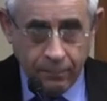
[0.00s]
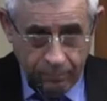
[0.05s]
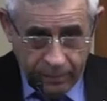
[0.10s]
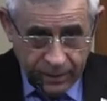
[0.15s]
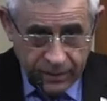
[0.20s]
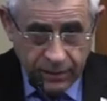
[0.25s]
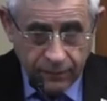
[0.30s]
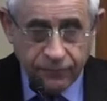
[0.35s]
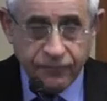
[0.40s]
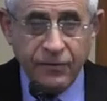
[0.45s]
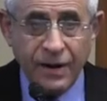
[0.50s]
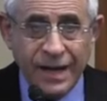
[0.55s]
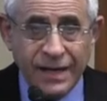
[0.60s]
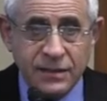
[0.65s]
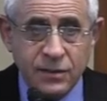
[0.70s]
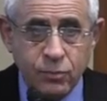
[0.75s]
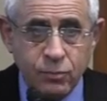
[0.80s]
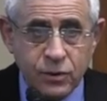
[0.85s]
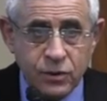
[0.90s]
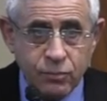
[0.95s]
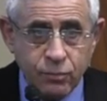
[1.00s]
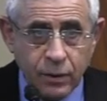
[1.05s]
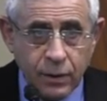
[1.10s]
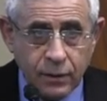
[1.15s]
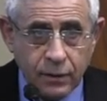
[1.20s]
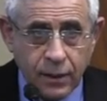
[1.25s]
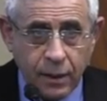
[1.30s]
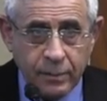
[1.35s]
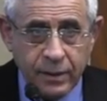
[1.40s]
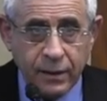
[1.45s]
by the floods which
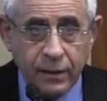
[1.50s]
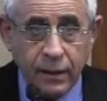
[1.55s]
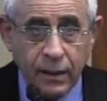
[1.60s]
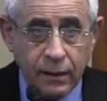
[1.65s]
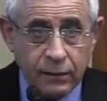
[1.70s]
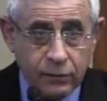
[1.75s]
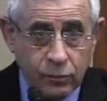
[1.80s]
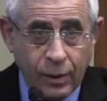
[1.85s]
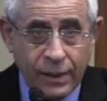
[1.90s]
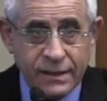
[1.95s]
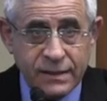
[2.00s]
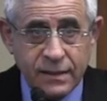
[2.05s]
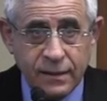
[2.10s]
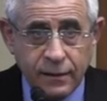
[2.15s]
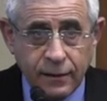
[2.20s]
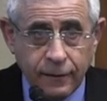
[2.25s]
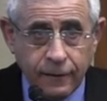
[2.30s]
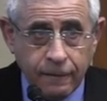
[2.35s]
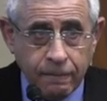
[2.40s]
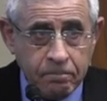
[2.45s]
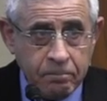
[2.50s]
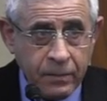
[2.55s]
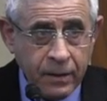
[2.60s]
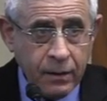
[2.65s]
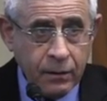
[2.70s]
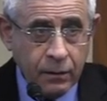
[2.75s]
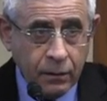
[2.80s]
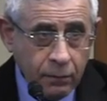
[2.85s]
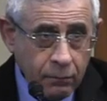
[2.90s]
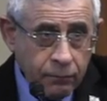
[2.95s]
were coming twice a year
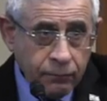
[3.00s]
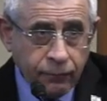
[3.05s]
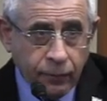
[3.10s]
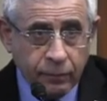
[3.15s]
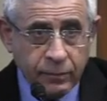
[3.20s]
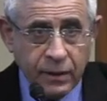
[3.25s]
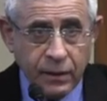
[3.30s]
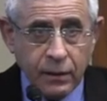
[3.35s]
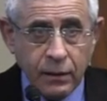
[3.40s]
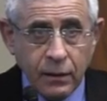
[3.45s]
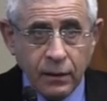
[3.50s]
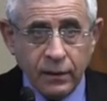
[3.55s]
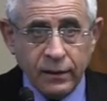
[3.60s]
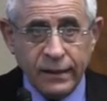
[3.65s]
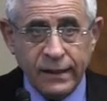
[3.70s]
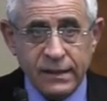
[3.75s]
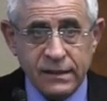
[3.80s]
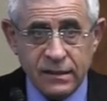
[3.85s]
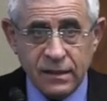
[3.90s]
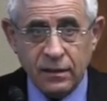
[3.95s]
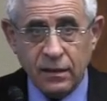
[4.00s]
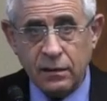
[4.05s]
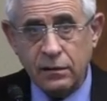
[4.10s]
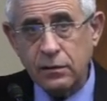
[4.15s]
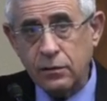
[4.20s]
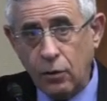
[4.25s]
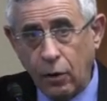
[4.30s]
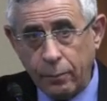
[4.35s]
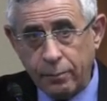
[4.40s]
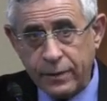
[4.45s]
from the rains in
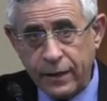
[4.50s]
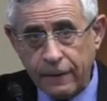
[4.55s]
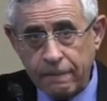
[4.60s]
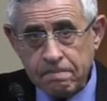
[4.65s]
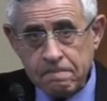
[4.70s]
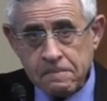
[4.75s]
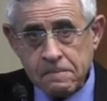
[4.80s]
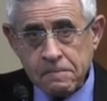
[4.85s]
Ethiopia.